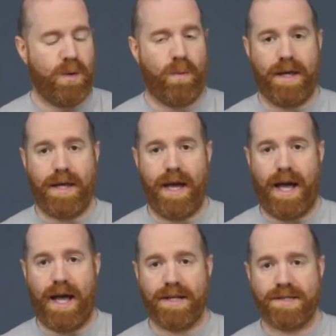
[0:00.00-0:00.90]
We
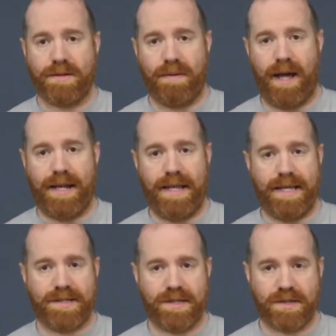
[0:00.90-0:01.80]
supply
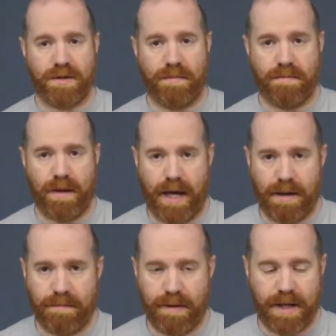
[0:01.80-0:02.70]
these to some
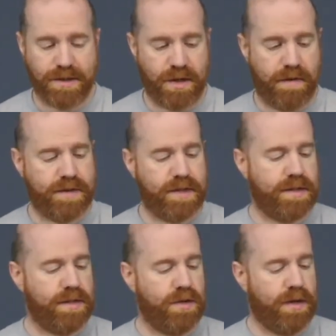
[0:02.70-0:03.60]
police services
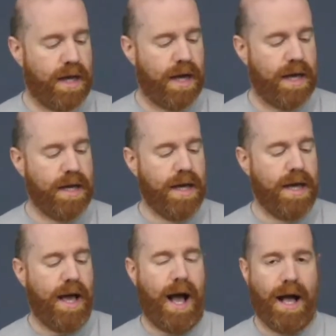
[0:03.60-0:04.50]
in the UK
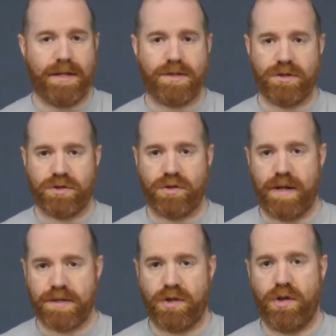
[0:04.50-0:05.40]
and search and
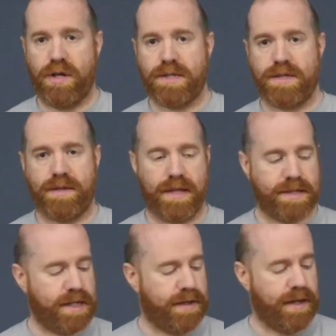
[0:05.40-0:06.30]
rescue units and
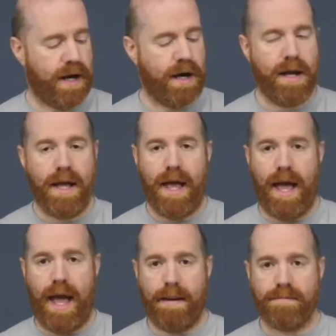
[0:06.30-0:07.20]
things like that there.
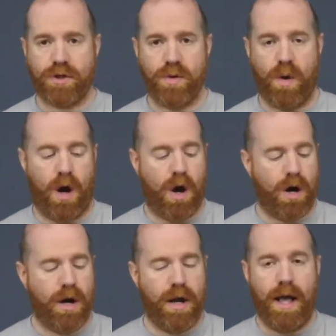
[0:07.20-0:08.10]

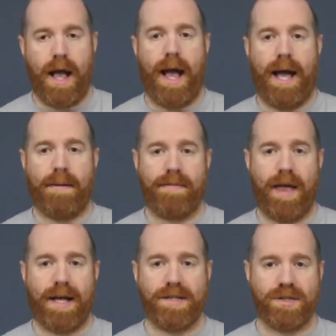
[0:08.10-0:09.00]
M2R,
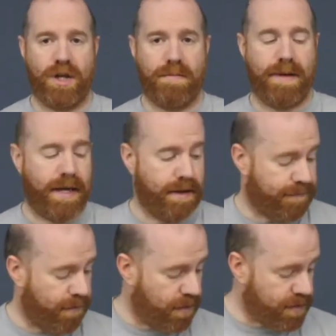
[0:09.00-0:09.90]
that is going to be
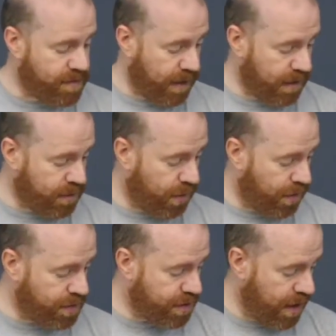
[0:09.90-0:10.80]
for the single
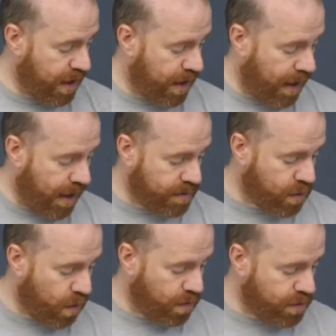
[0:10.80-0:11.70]
torch, is
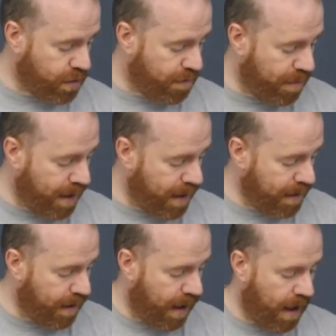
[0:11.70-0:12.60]
going to
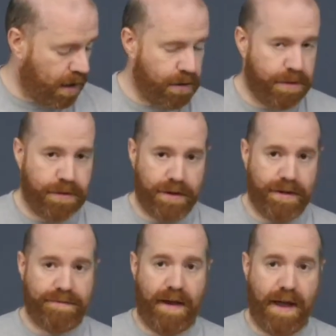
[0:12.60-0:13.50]
be
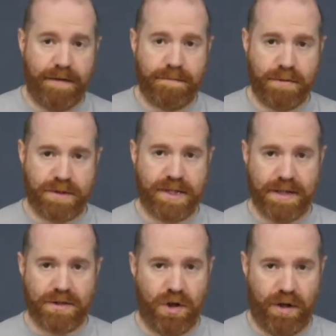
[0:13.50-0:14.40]

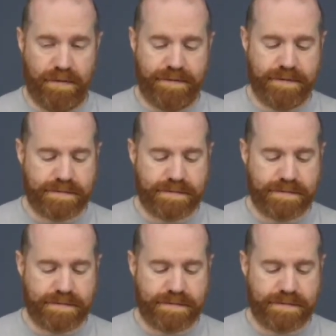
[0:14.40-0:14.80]
35% off.